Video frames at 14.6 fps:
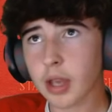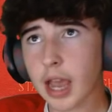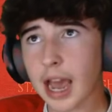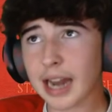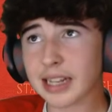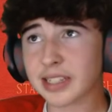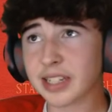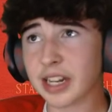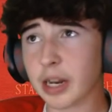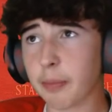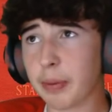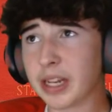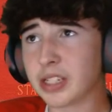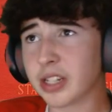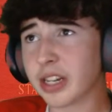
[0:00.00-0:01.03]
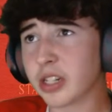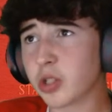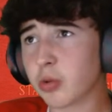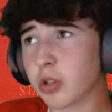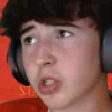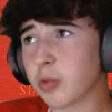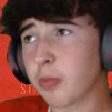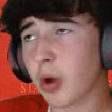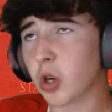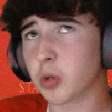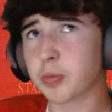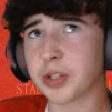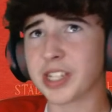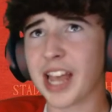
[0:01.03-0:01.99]
Ellis Taylor pings it in towards the box,
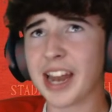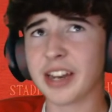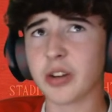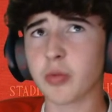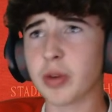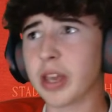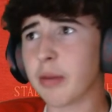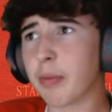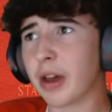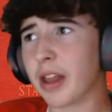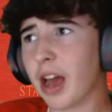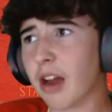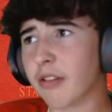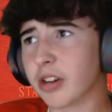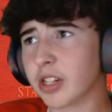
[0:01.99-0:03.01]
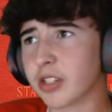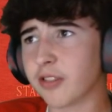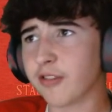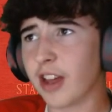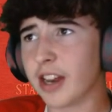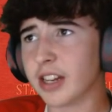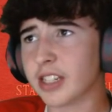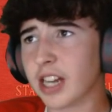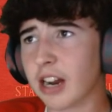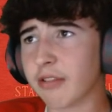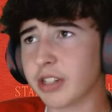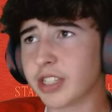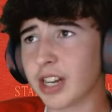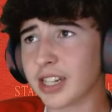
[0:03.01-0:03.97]
but it's headed away by the Harrogate defender.
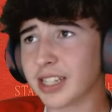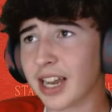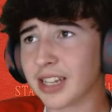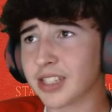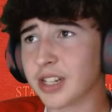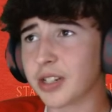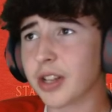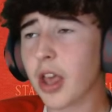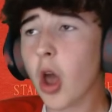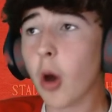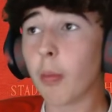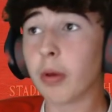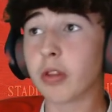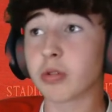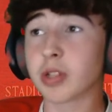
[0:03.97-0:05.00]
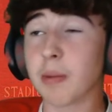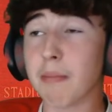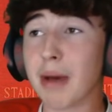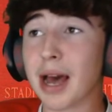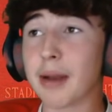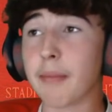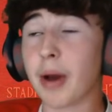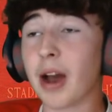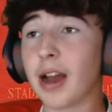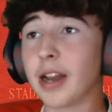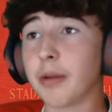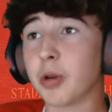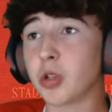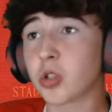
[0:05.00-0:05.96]
Tyrese Dice has it, but there was a man behind
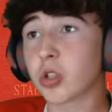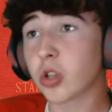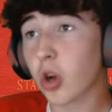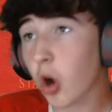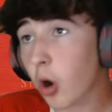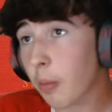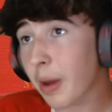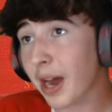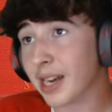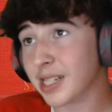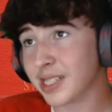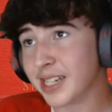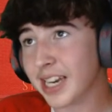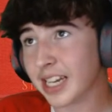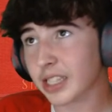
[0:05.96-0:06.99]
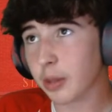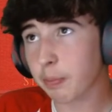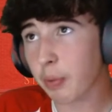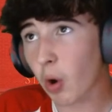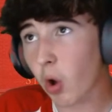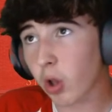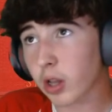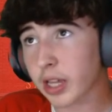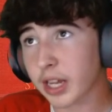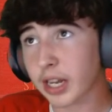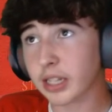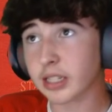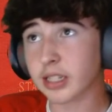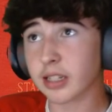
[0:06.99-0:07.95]
him who's come and he's nicked the ball,
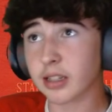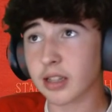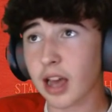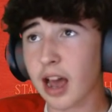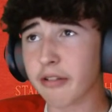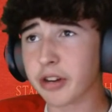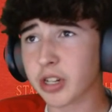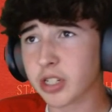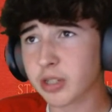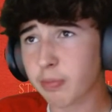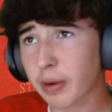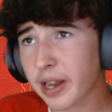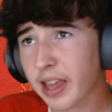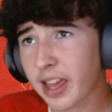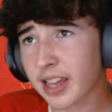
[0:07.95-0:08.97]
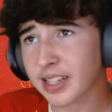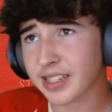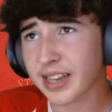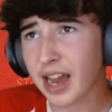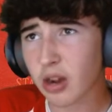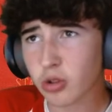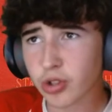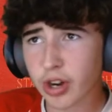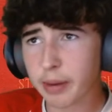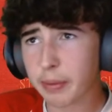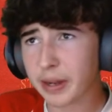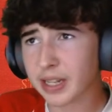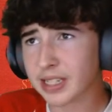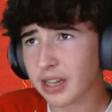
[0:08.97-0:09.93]
and the Harrogate player is now trying to
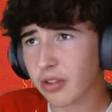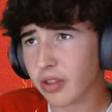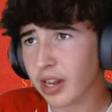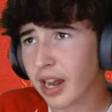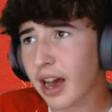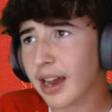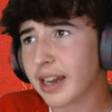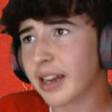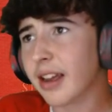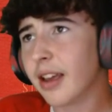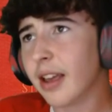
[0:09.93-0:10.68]
ping it down the line.